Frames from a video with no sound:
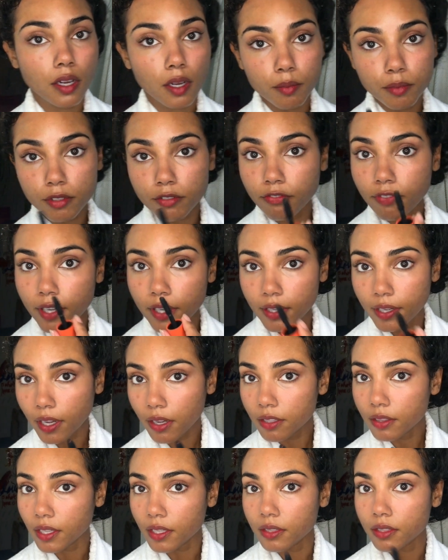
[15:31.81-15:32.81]
Come to find
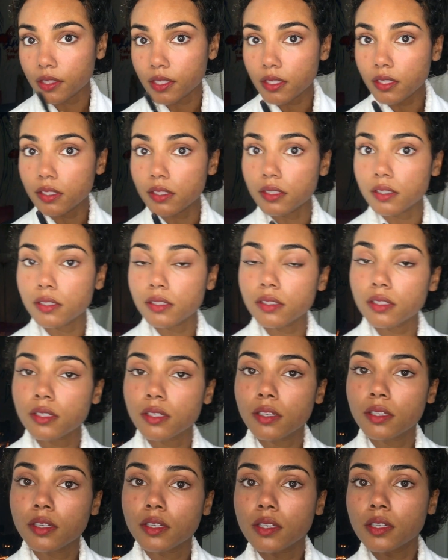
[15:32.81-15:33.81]
out that this
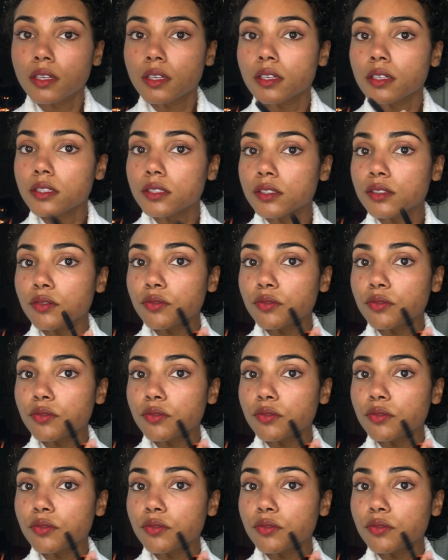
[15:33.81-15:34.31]
is